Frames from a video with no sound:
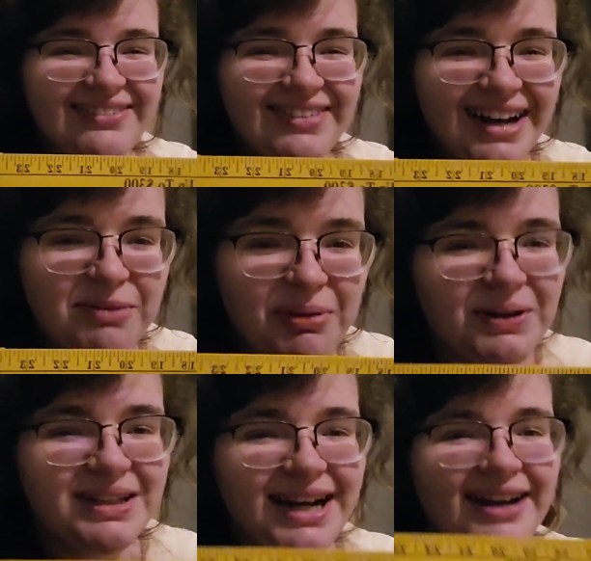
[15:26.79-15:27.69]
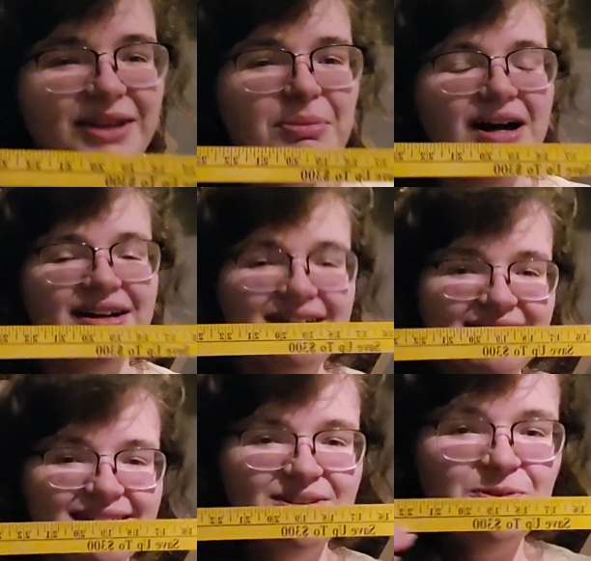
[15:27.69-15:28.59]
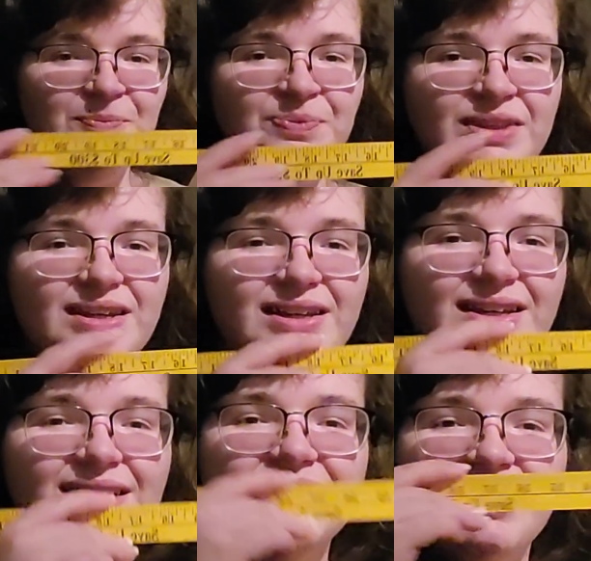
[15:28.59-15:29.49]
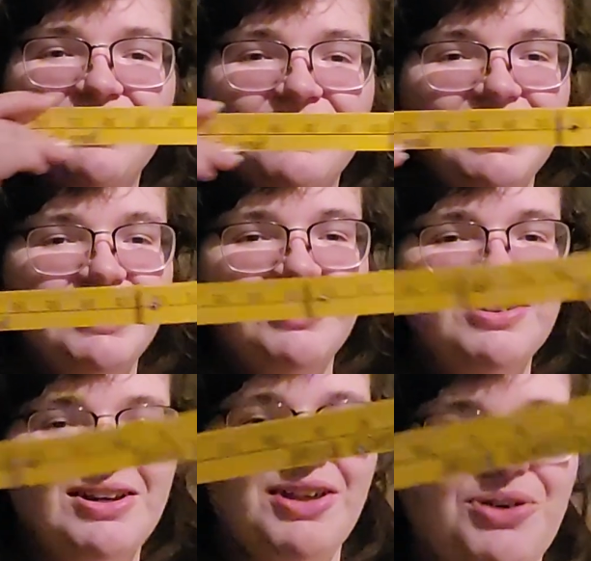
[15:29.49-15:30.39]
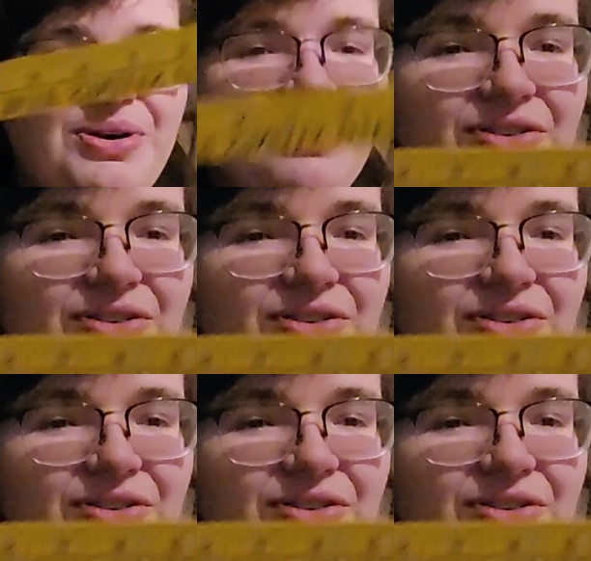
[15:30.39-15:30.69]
when I pulled it out of the box. So it goes all the way